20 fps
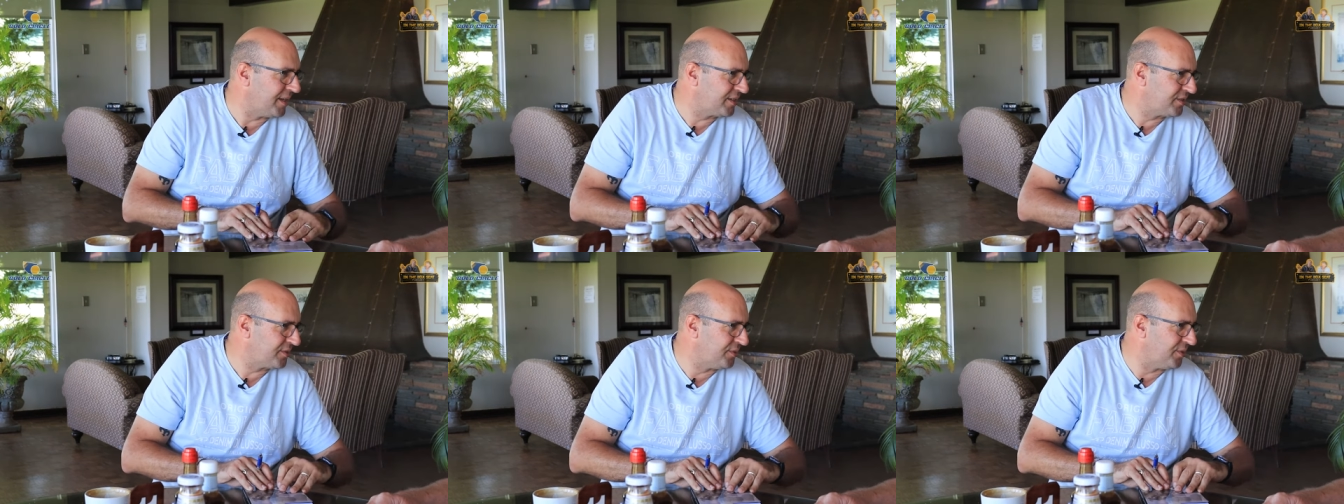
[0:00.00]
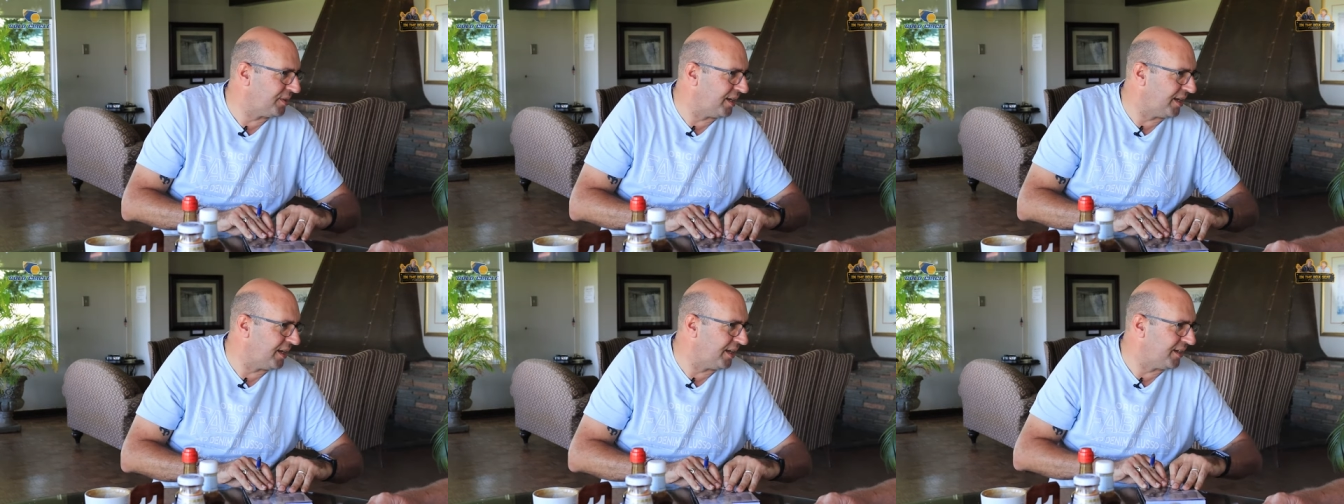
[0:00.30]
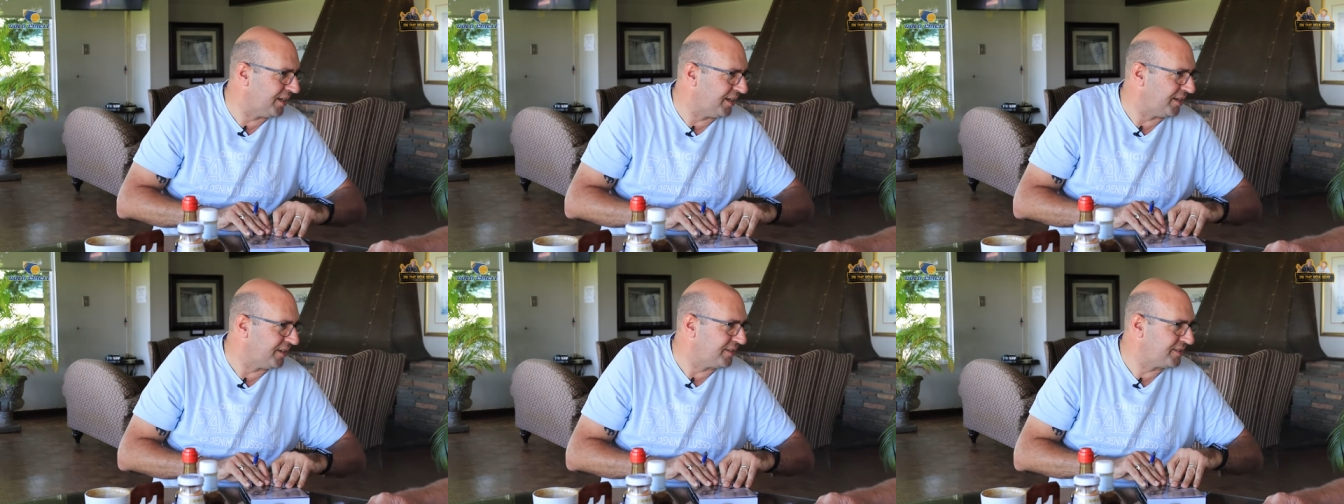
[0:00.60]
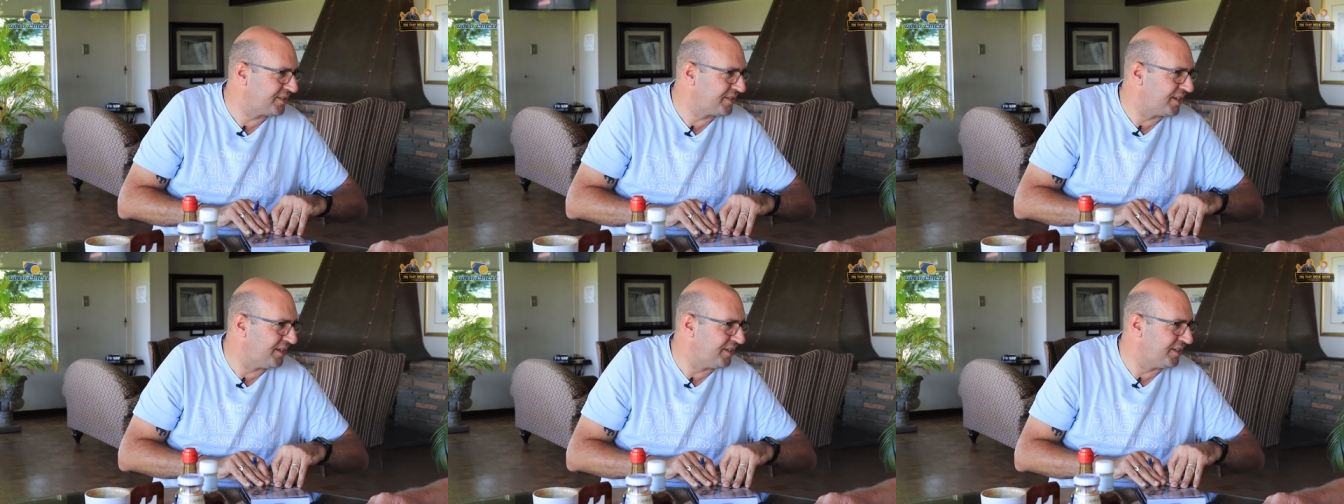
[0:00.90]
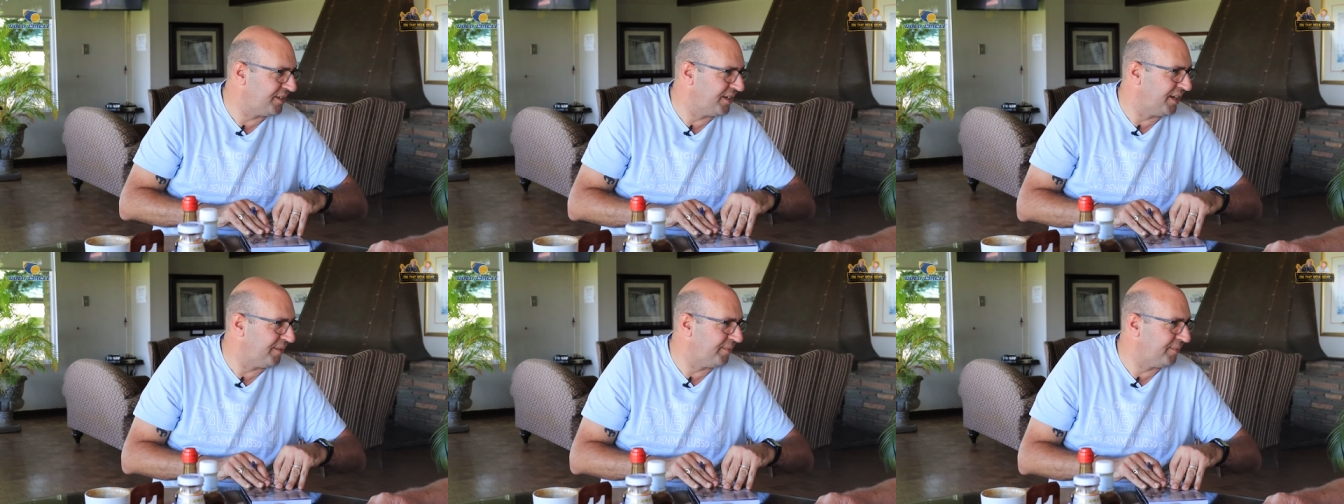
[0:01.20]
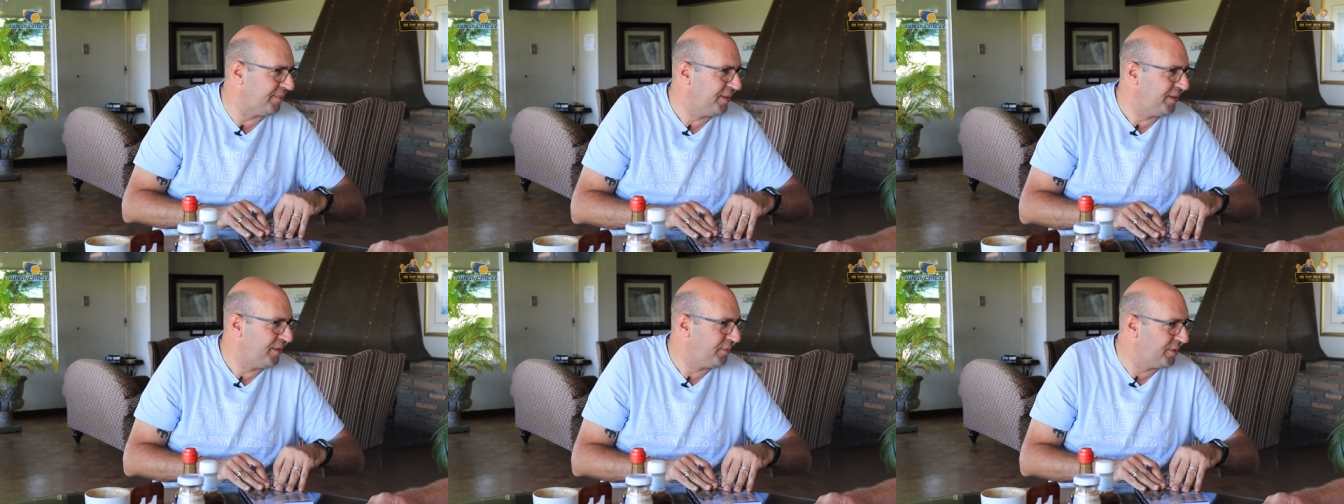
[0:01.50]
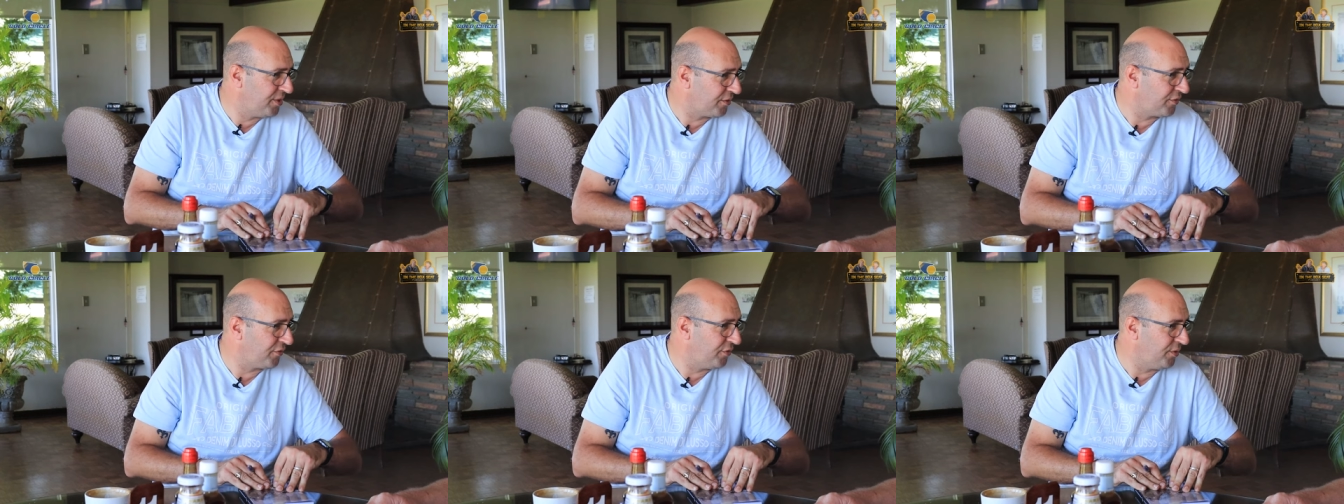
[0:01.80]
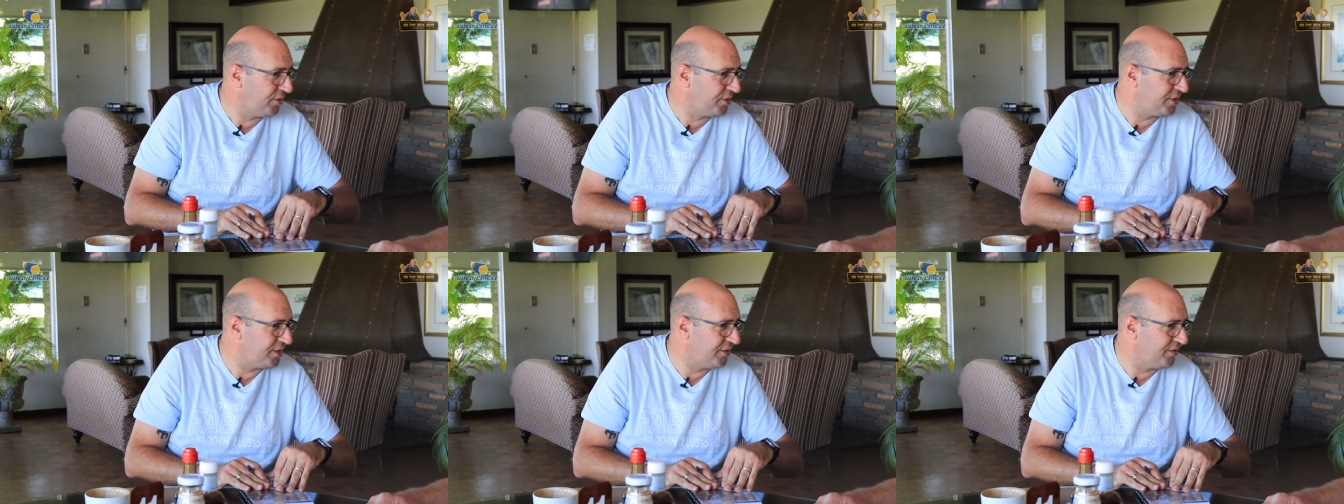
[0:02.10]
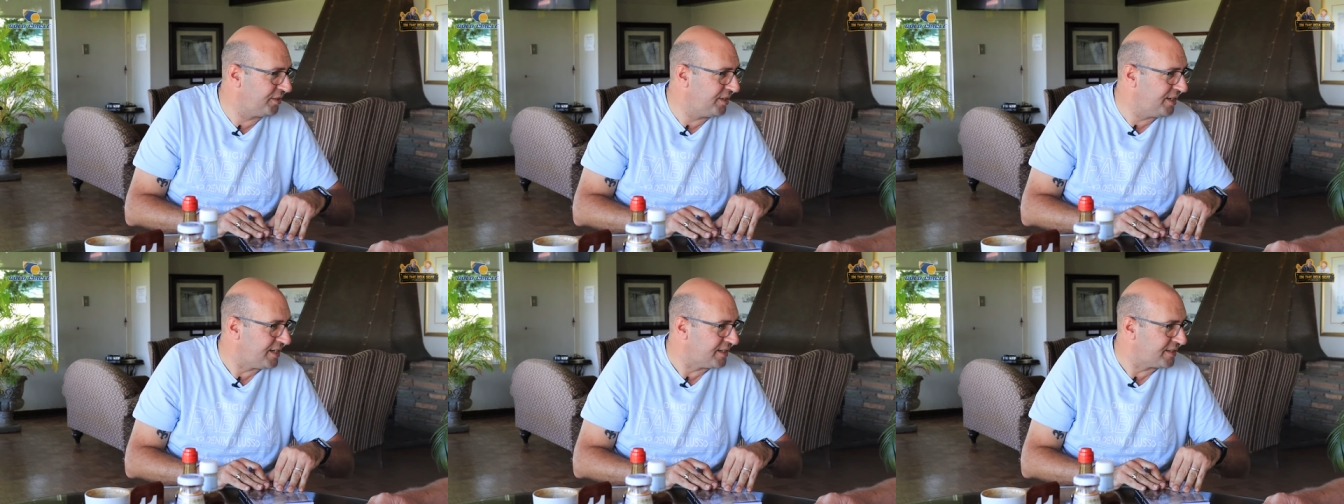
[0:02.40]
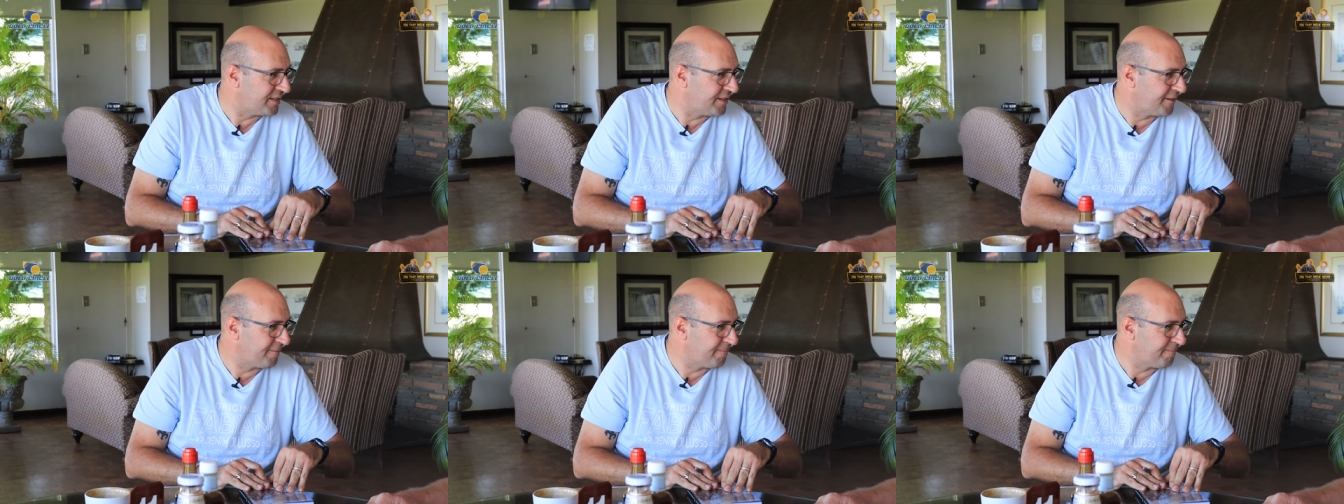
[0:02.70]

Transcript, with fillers: That's all I know. So um, we look forward to the release.